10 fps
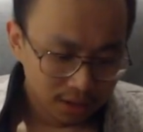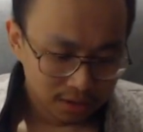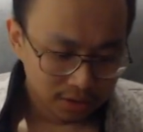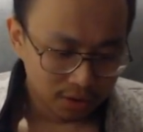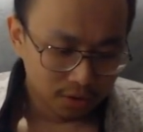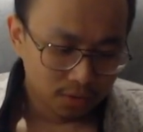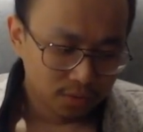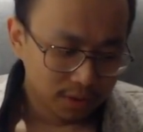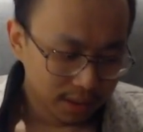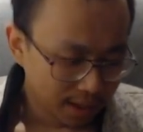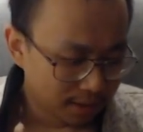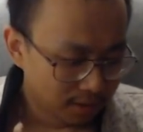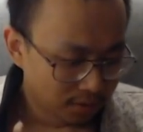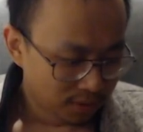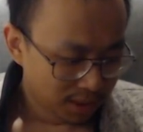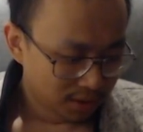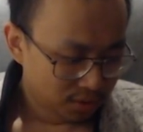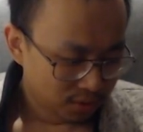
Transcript: So yeah, you